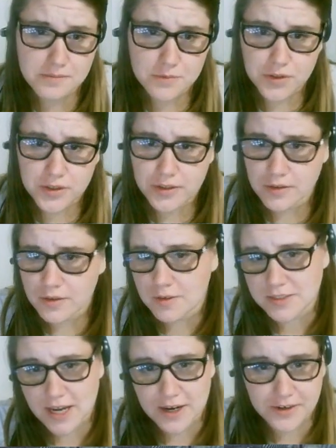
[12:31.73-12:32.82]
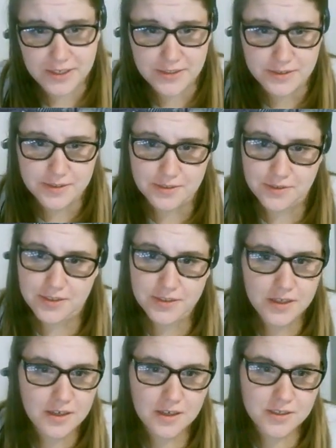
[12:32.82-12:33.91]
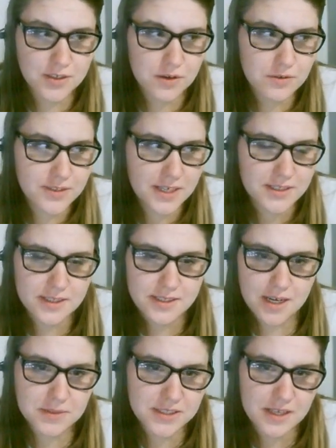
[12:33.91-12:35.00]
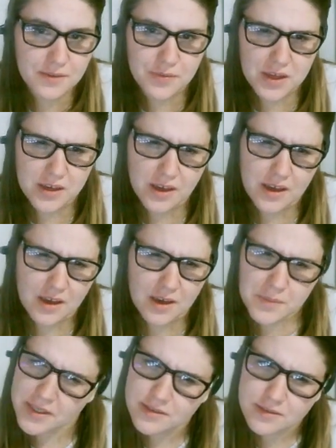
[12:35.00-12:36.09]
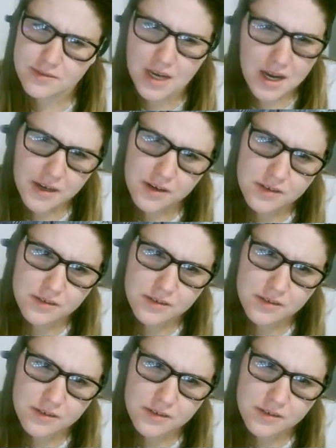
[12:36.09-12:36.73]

or you don't know what tired is, or so who takes the time to sit and think, am I tired?